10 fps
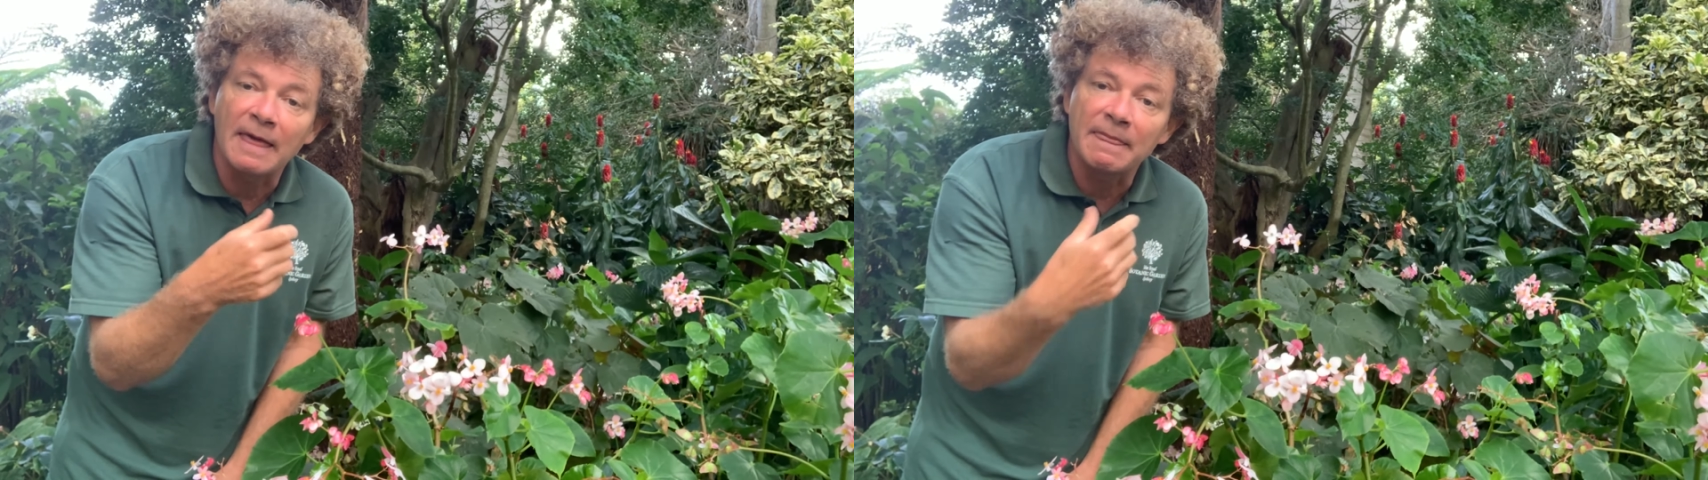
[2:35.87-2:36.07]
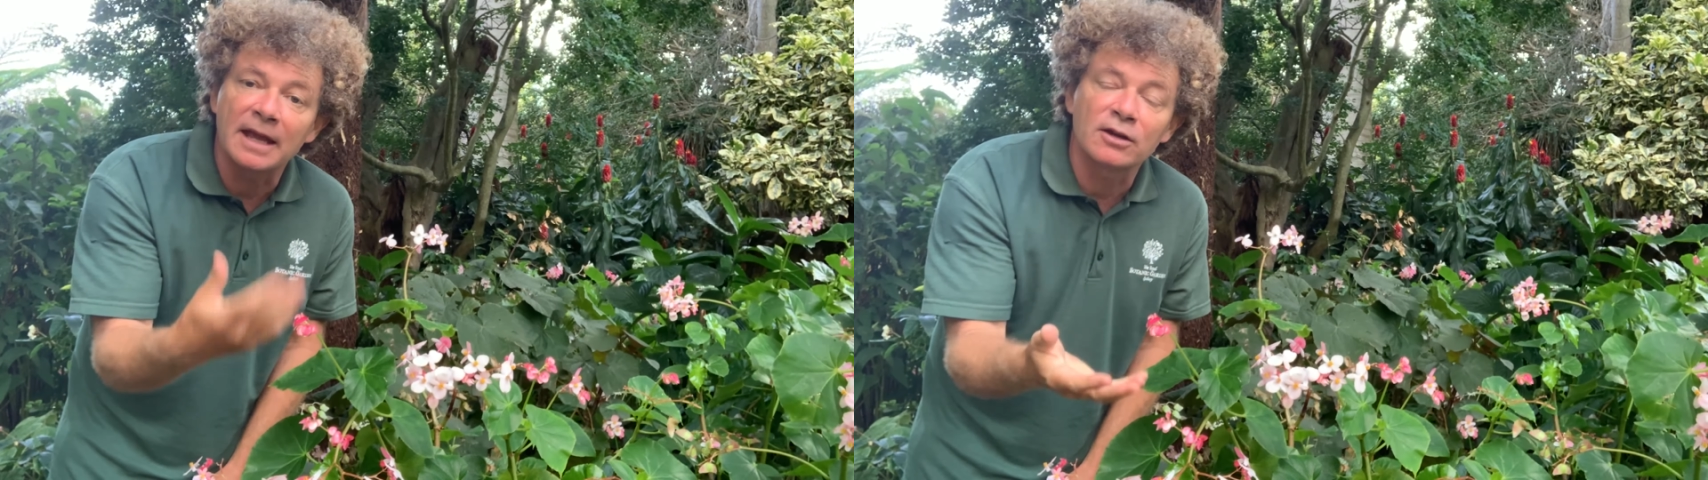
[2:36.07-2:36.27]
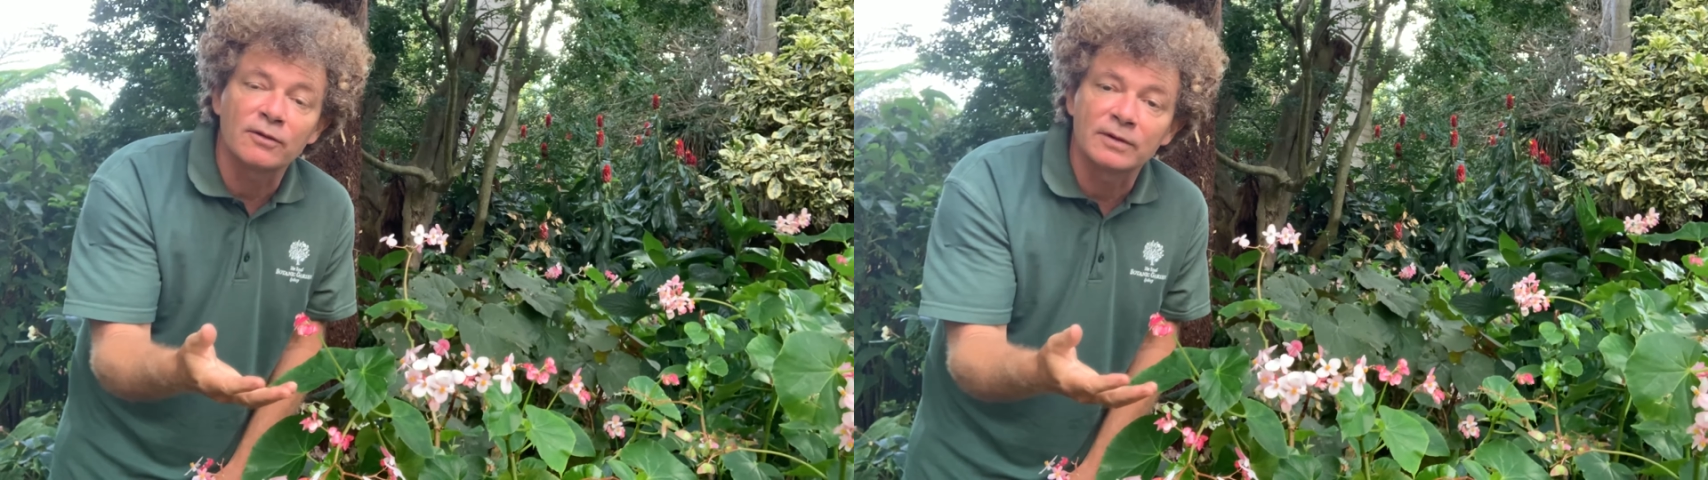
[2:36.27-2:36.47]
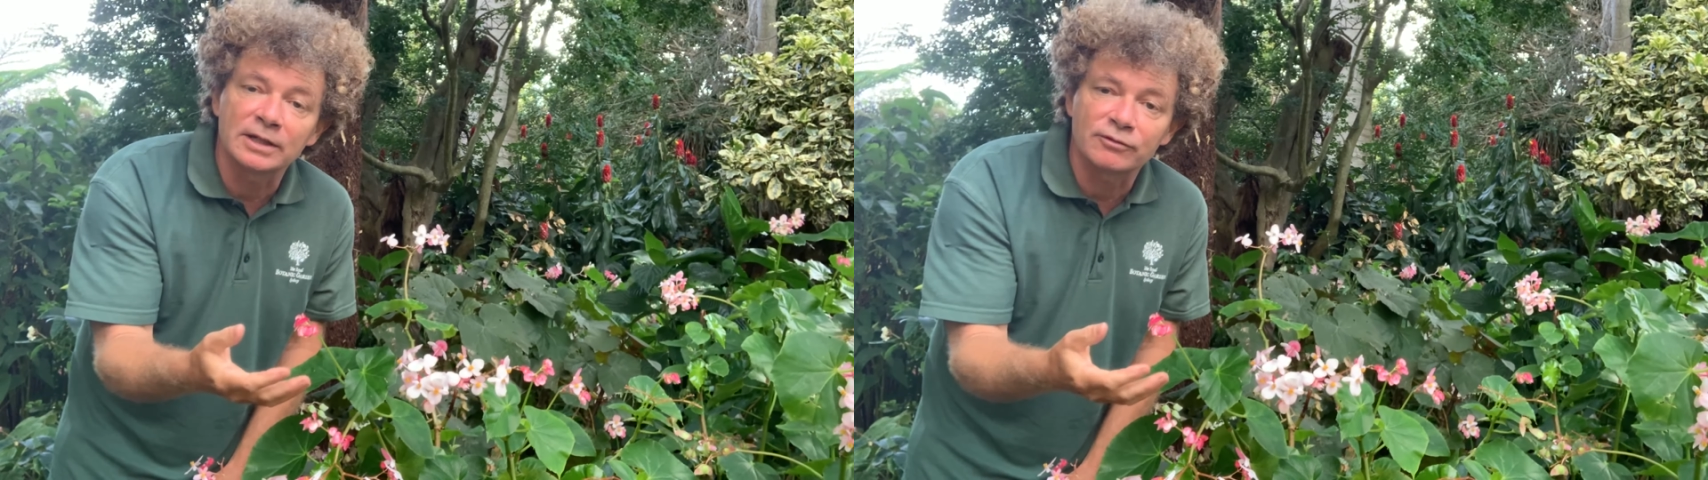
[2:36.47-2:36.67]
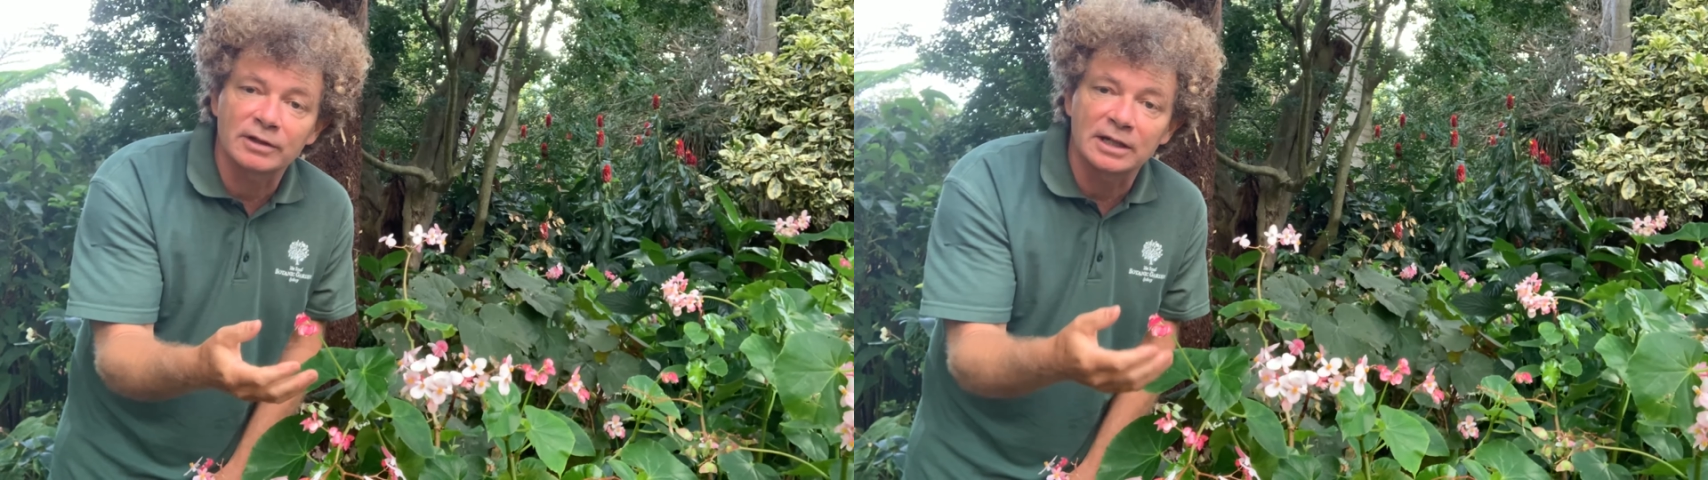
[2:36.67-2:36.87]
and then you've
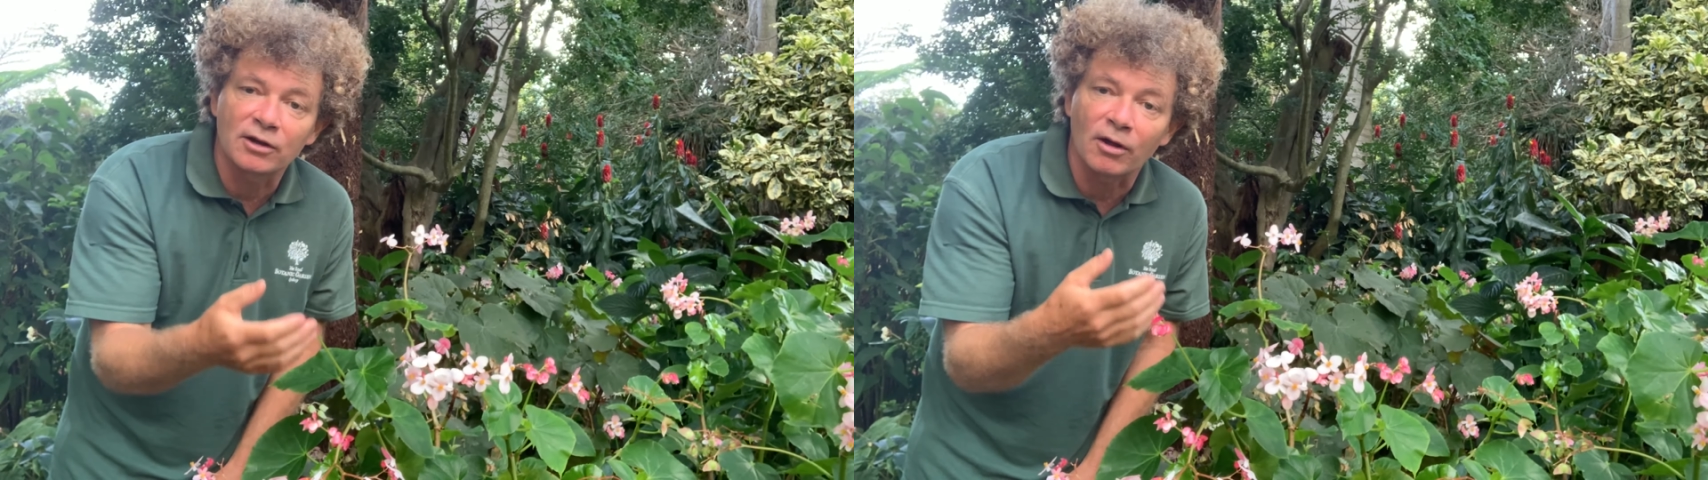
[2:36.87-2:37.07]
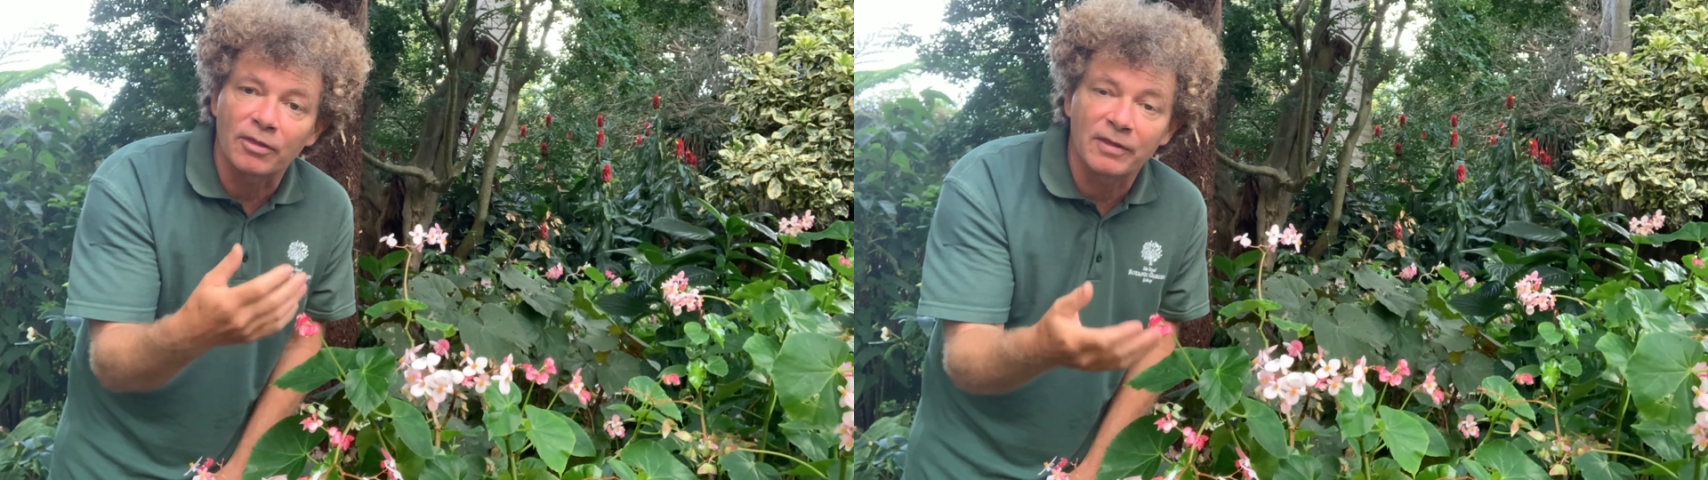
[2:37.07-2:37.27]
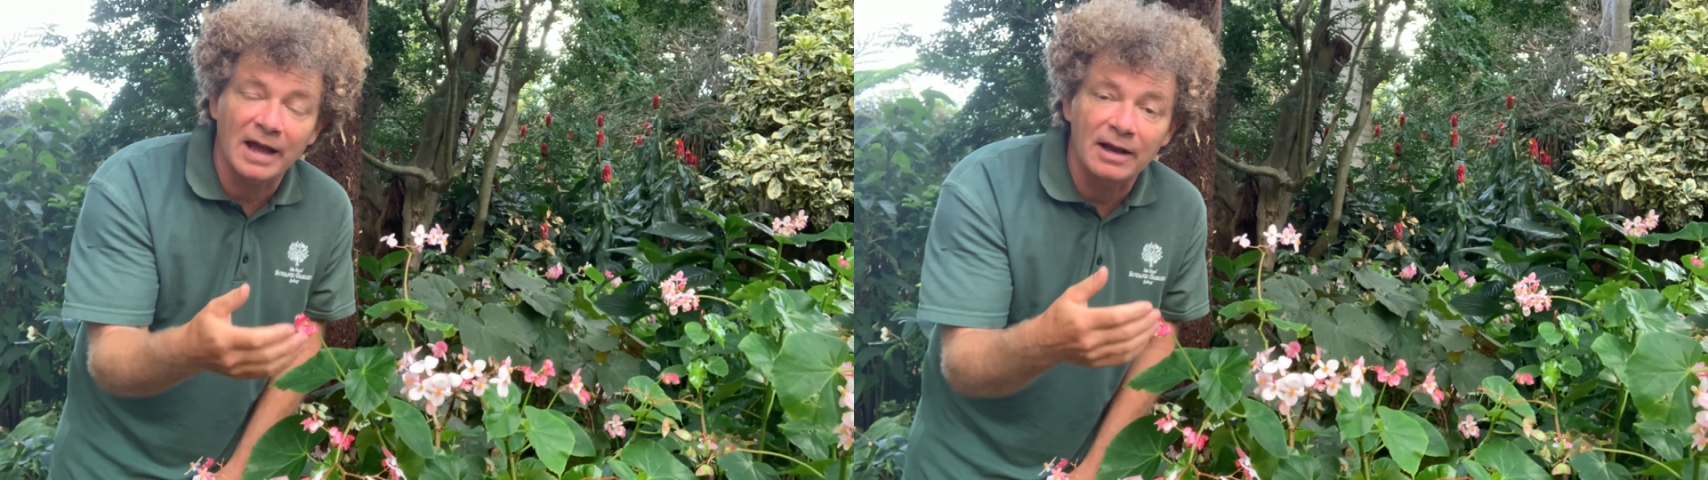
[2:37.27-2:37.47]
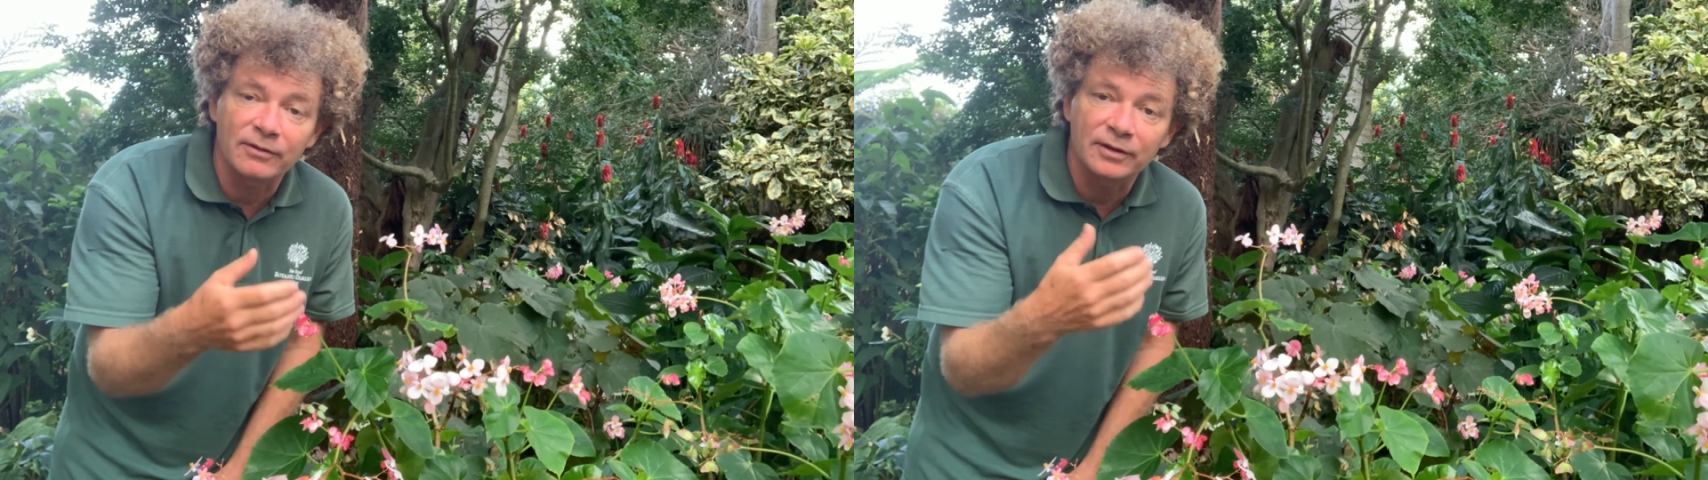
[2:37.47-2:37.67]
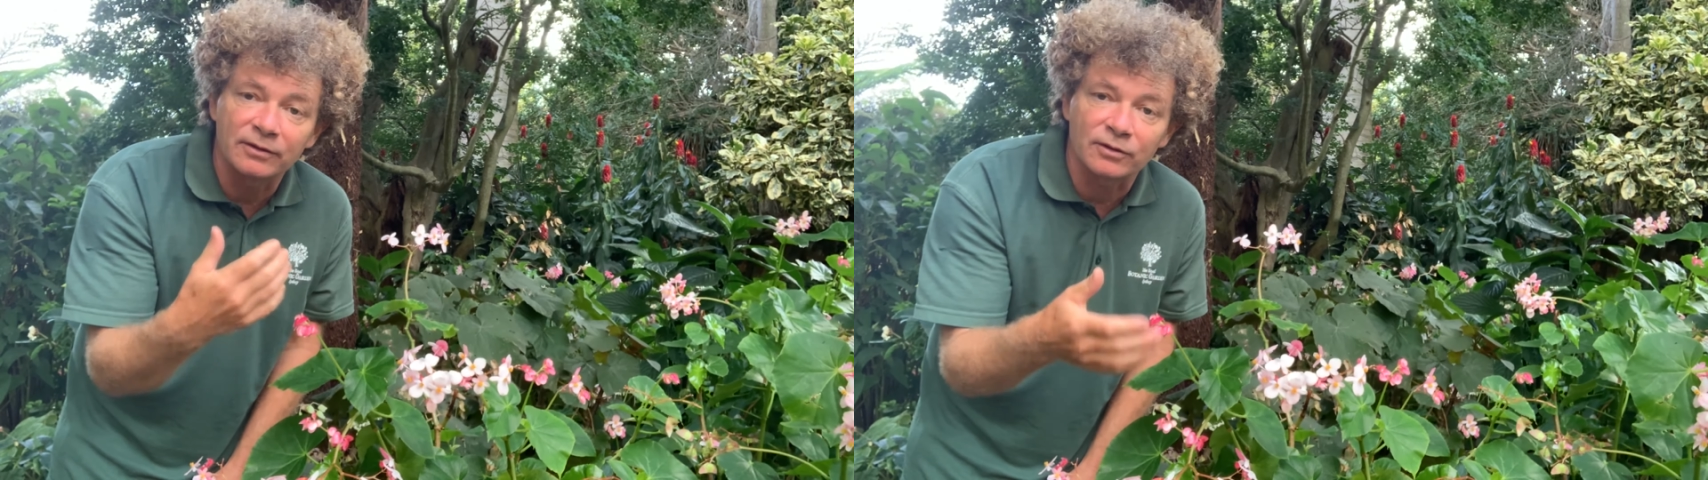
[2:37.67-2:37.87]
literally got
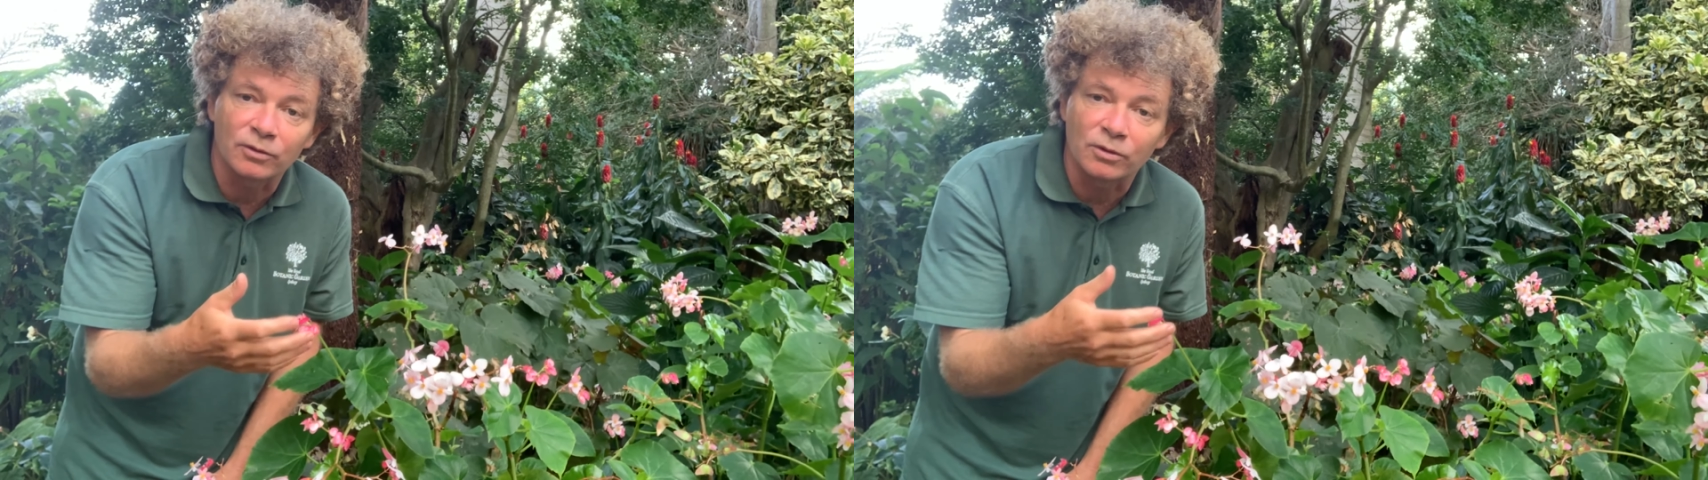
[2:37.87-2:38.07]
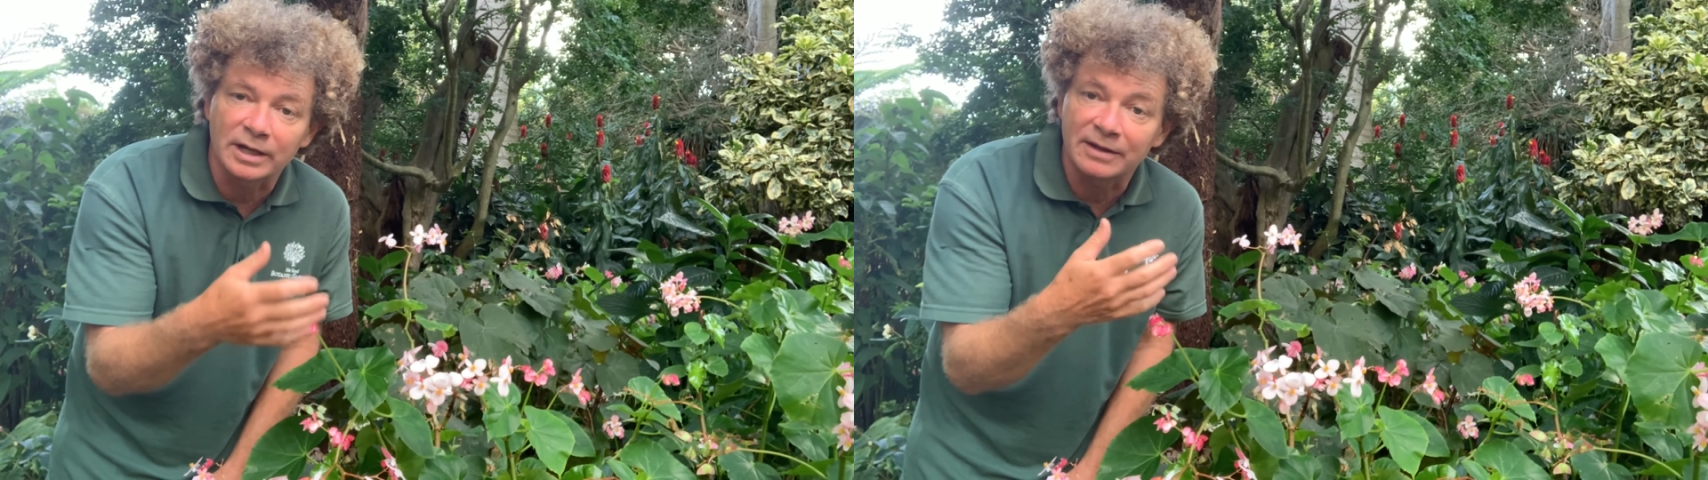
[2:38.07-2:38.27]
thousands or